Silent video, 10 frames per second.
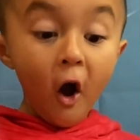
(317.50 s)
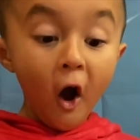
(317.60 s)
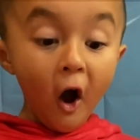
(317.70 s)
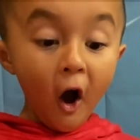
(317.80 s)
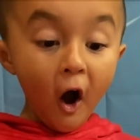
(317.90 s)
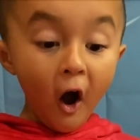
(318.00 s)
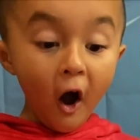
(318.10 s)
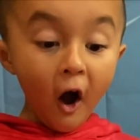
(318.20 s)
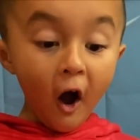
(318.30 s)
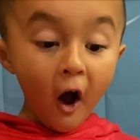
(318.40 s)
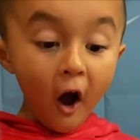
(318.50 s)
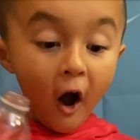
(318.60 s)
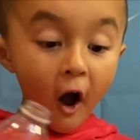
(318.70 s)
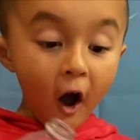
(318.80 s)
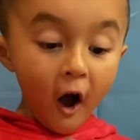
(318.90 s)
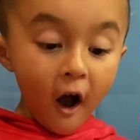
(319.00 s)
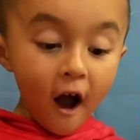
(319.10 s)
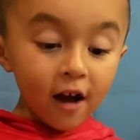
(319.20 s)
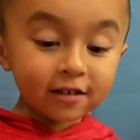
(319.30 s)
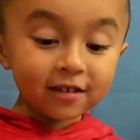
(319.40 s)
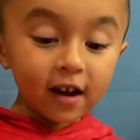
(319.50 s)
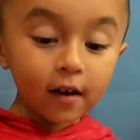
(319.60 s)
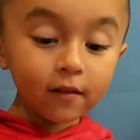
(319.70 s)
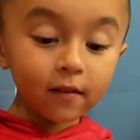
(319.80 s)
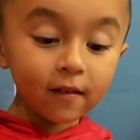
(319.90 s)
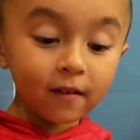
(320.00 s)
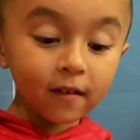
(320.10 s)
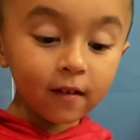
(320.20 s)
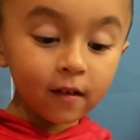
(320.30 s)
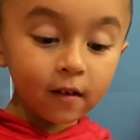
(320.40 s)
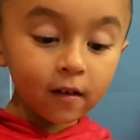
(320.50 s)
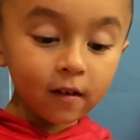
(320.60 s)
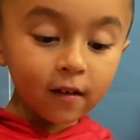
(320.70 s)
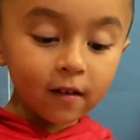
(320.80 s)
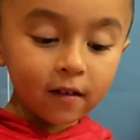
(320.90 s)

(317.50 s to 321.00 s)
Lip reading: Pour more. That one looks kind of orangey, huh?